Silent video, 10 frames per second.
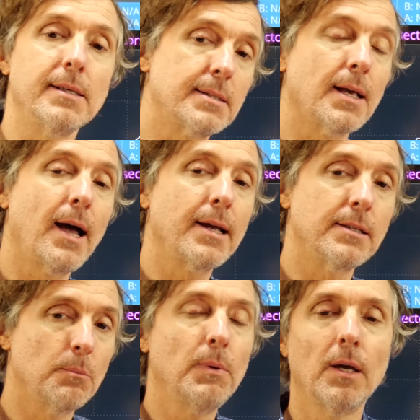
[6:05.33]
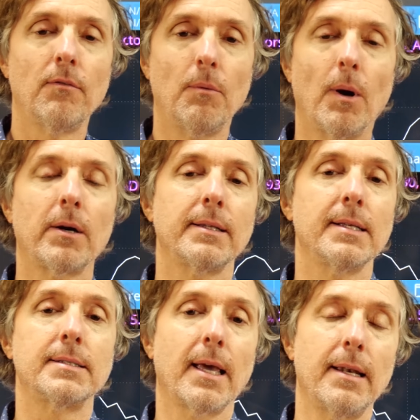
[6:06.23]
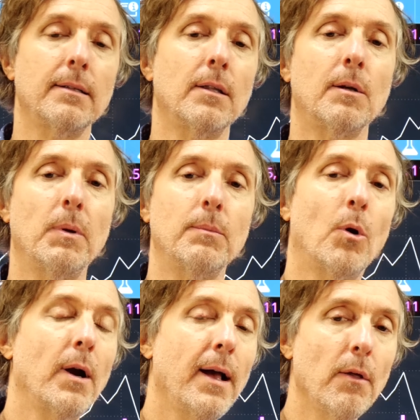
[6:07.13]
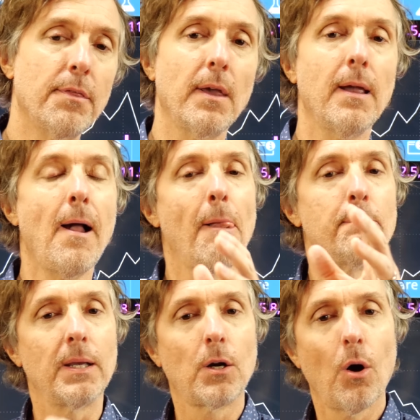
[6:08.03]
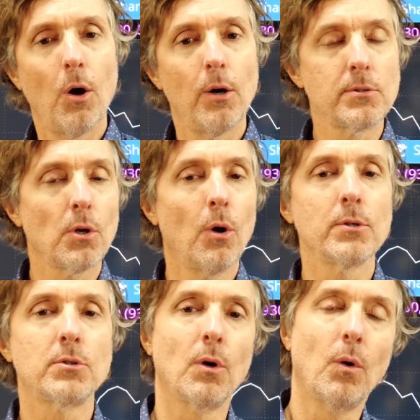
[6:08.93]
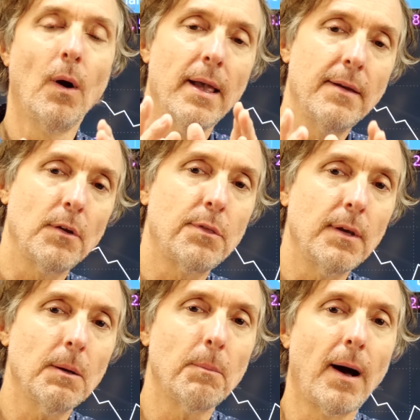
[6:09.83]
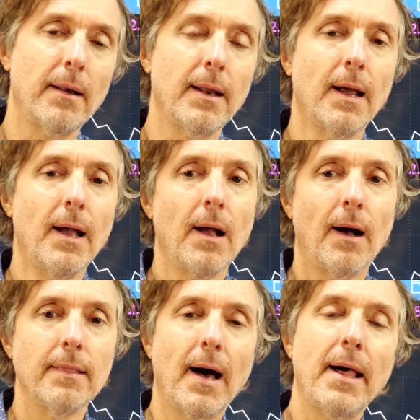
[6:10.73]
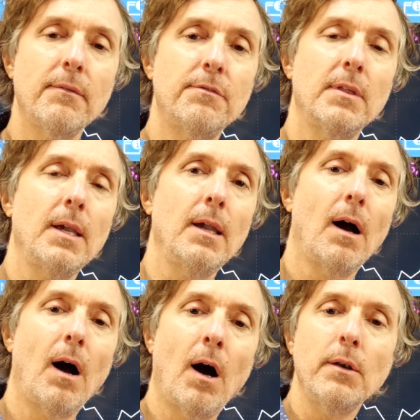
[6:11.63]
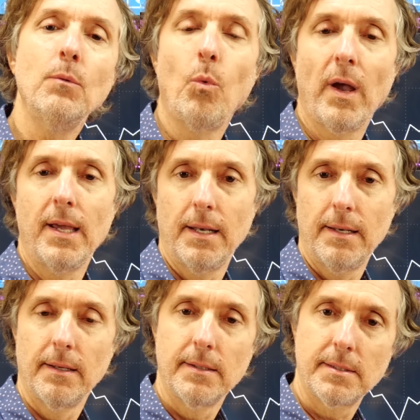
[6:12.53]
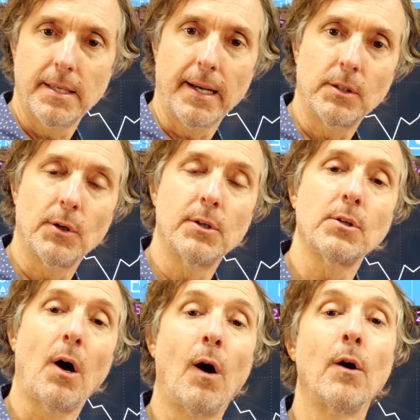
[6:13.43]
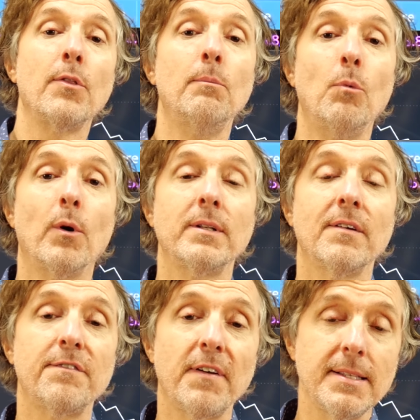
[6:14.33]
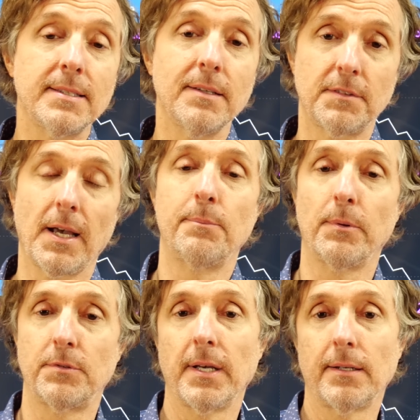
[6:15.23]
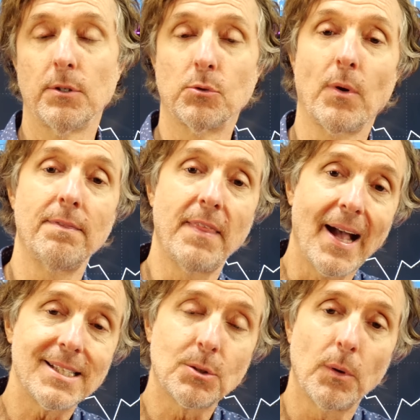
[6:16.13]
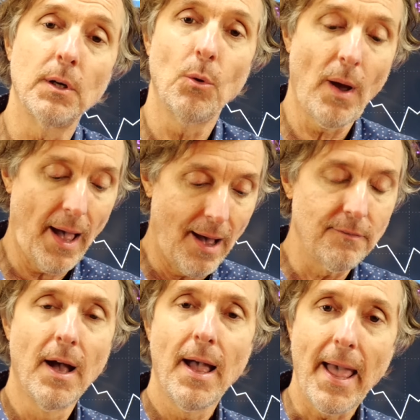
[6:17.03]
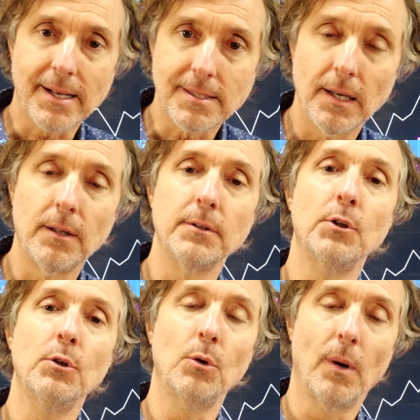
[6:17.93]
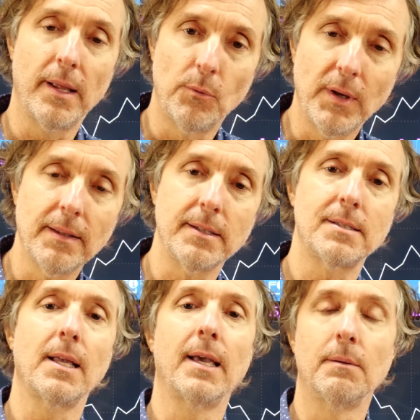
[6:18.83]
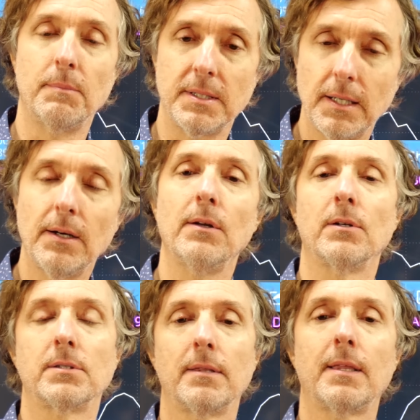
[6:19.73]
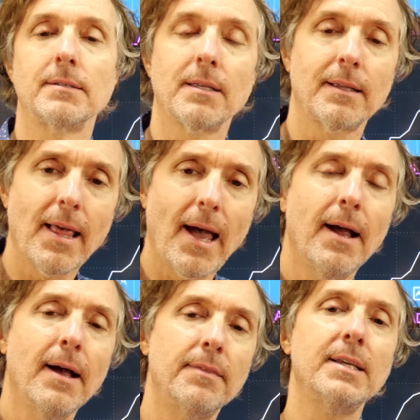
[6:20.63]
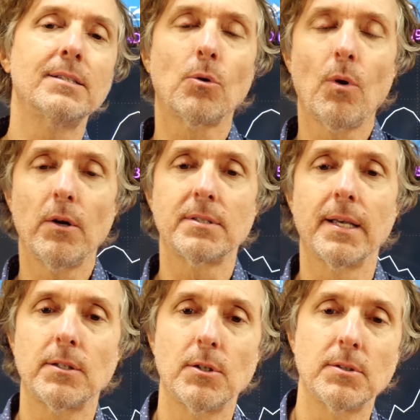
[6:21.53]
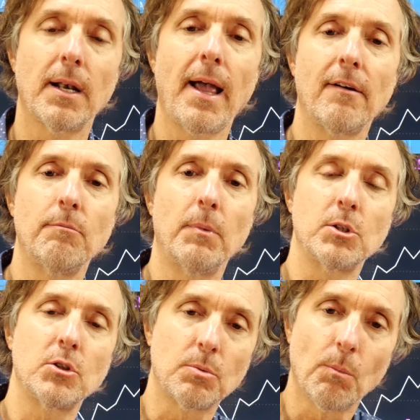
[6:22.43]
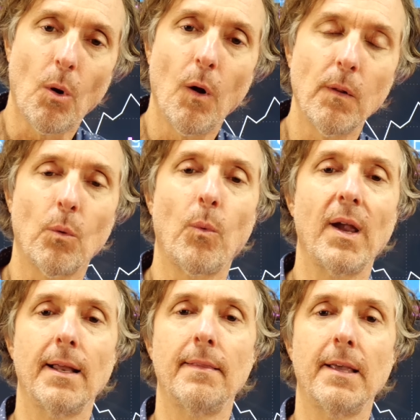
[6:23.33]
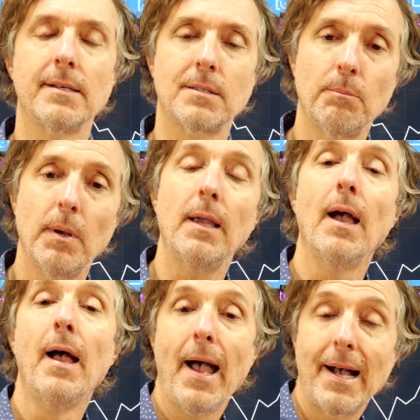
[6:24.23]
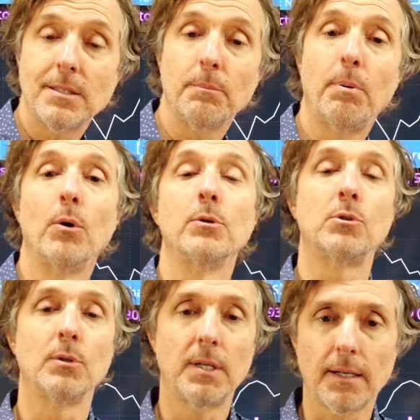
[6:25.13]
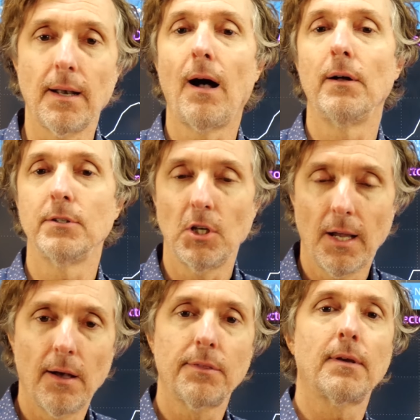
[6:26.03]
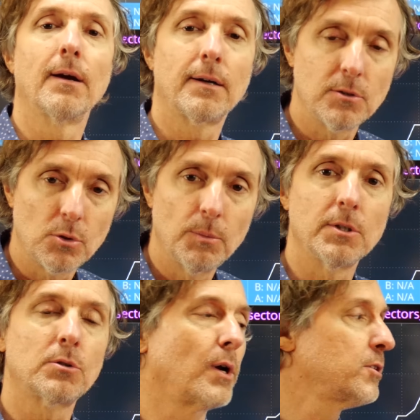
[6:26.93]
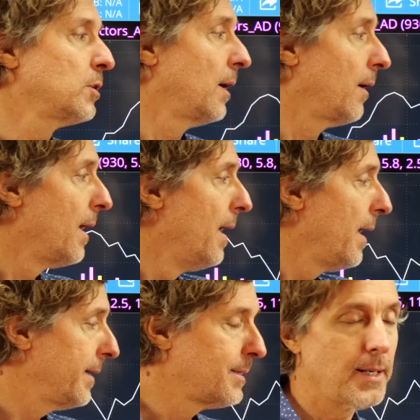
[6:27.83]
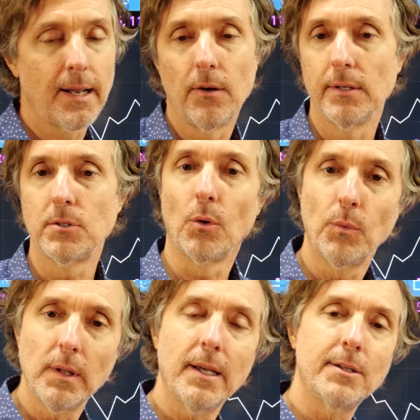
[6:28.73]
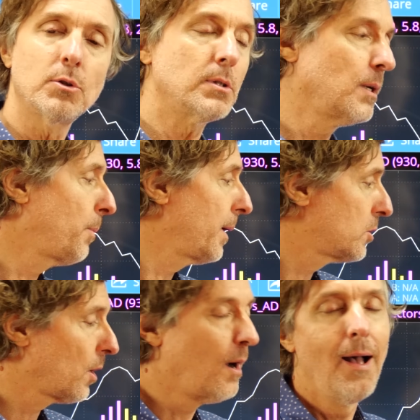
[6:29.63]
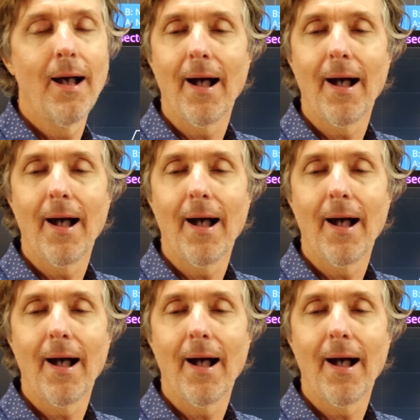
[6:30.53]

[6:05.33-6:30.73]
sign to me of a market that's getting a little bit more healthy, because also, if you think about it, a lot of the unweighted sectors are the more defensive type of sectors, right? That's where you have XLU and real estate and materials and things like that. These are all sectors that have much smaller weight in the S&P as opposed to technology, healthcare, consumer discretionary, etc. So really interesting picture.